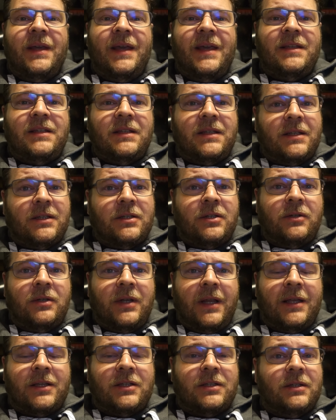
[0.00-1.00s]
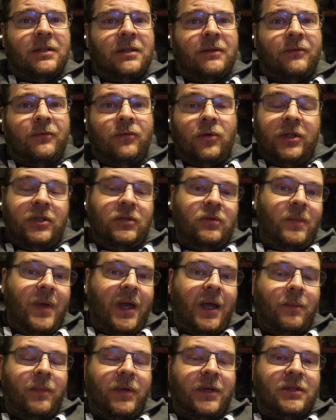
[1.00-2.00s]
Is it as good as the 42
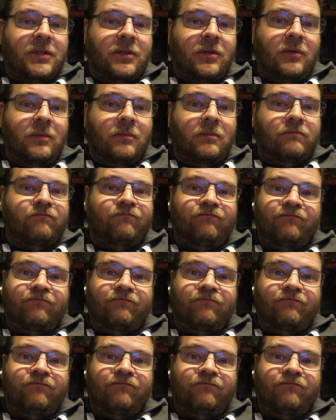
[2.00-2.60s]
megapixel